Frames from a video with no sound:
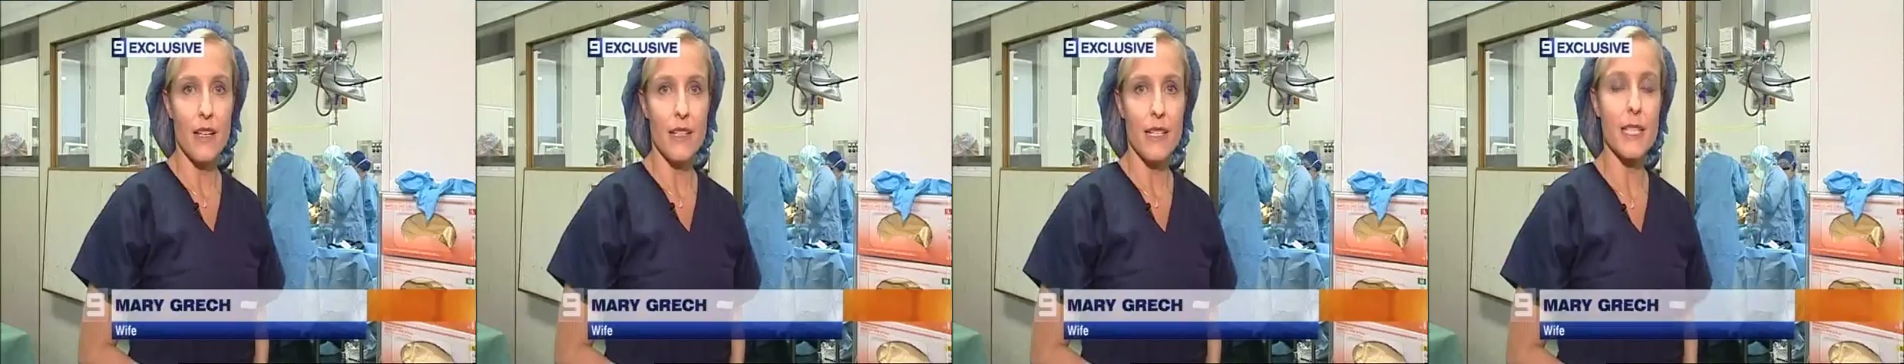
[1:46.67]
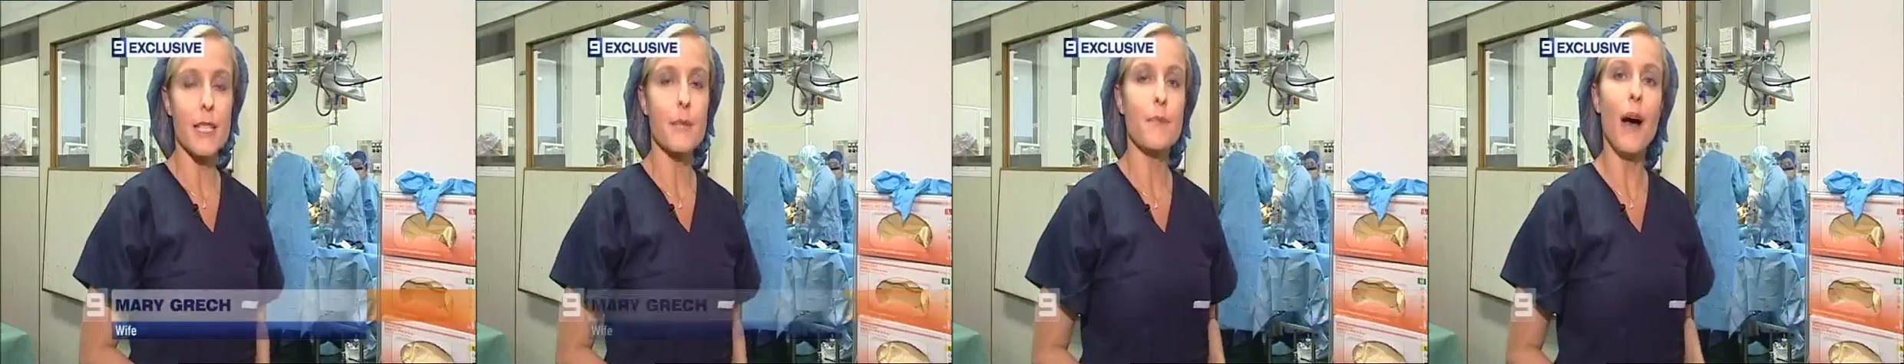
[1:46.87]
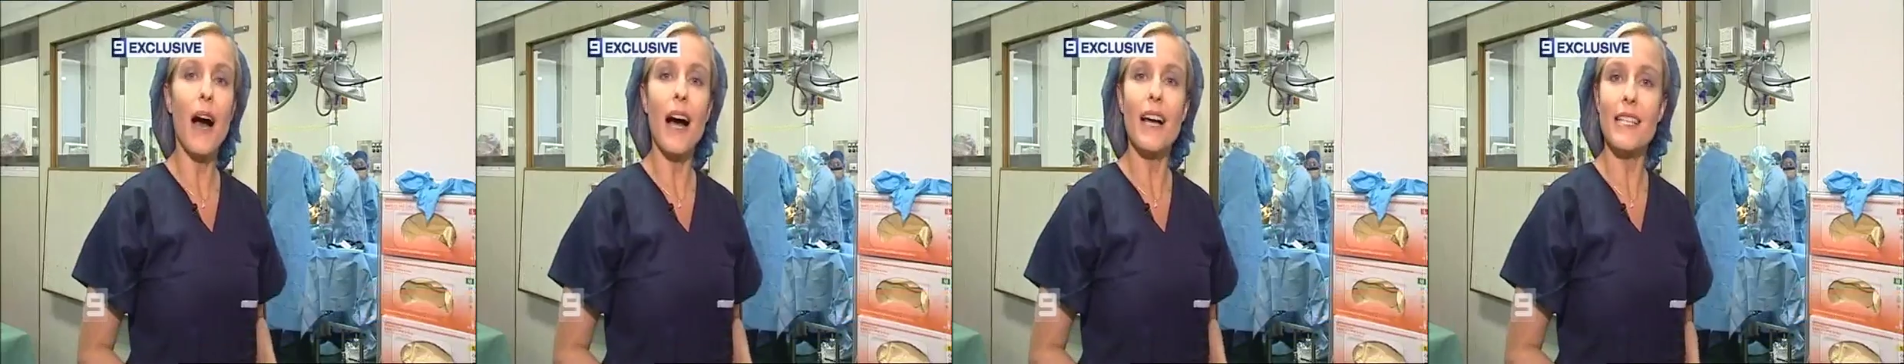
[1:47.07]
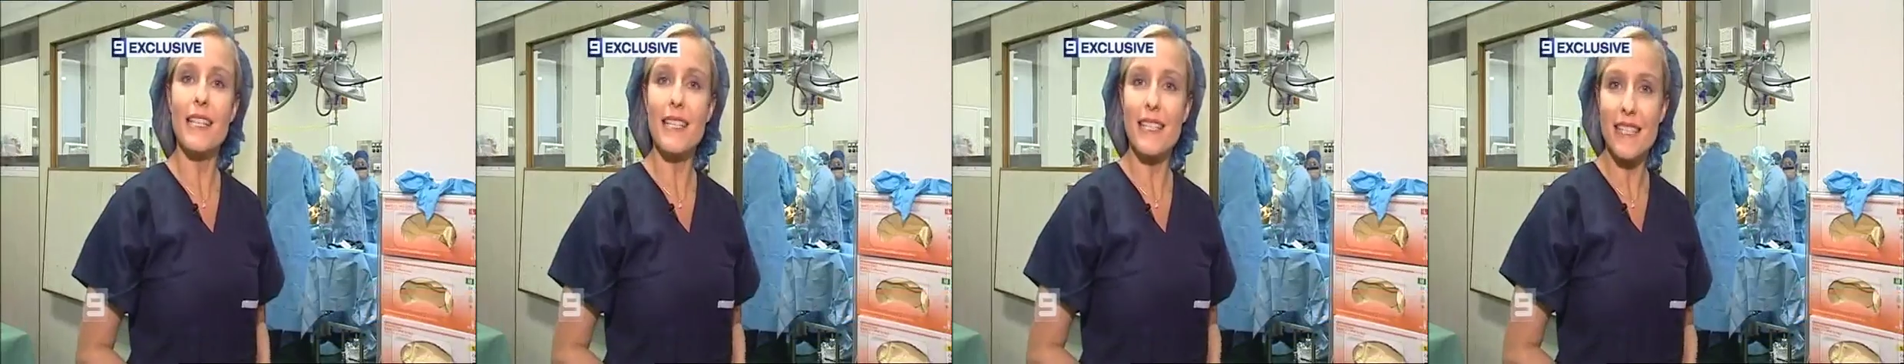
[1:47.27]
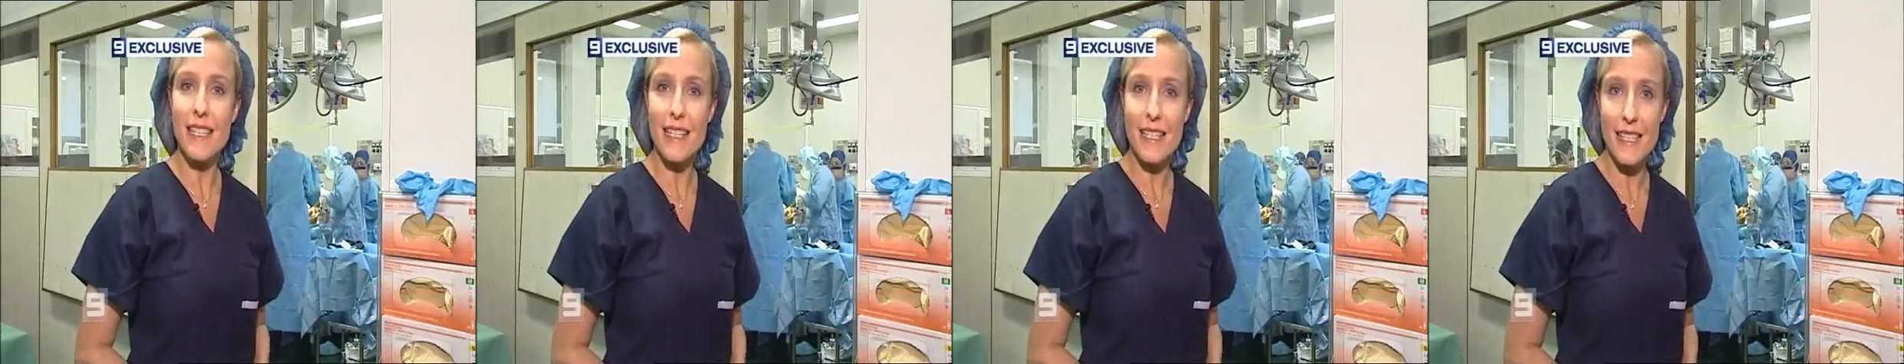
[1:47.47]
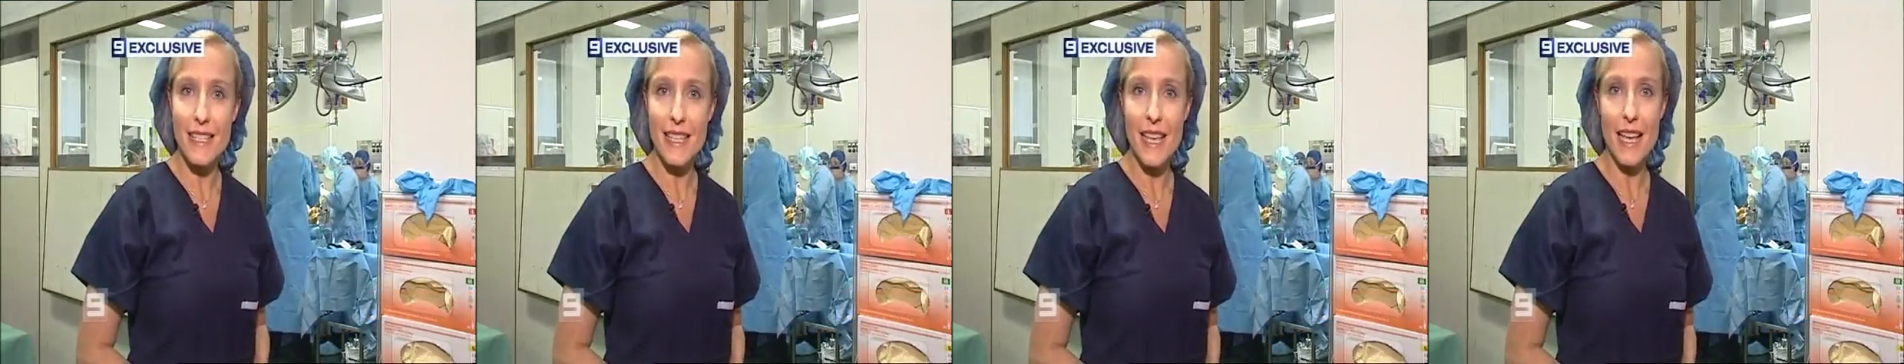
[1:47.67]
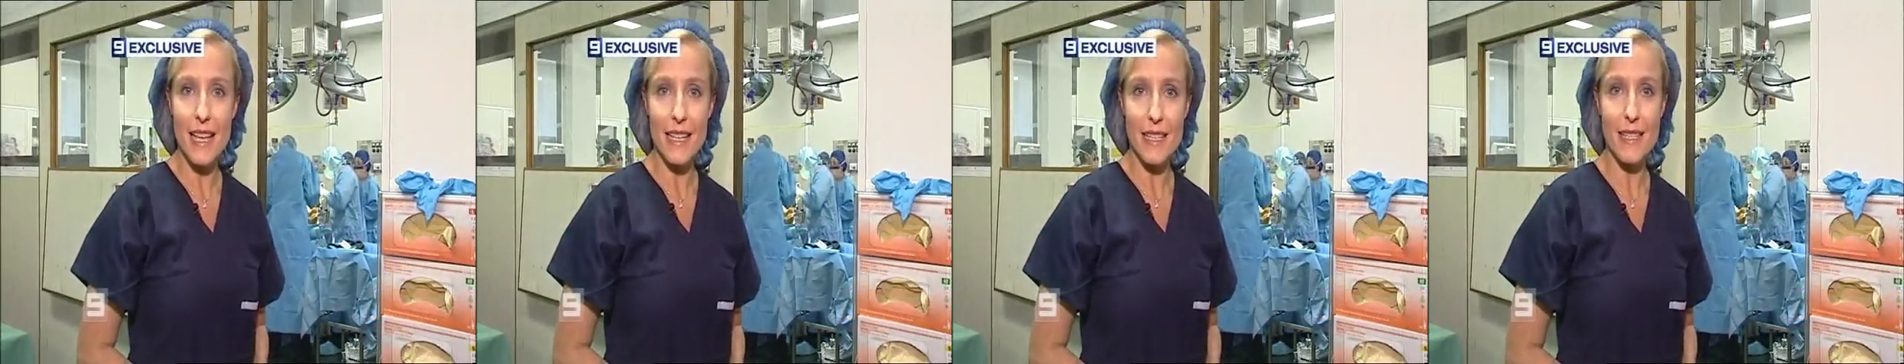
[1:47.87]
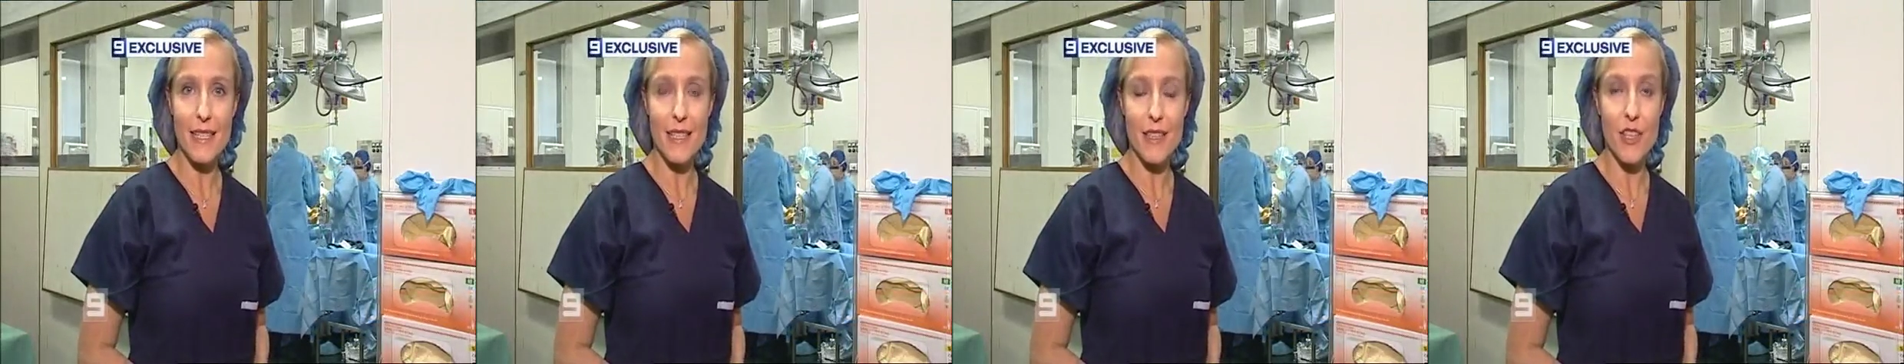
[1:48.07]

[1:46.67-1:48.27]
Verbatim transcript: Despite its success,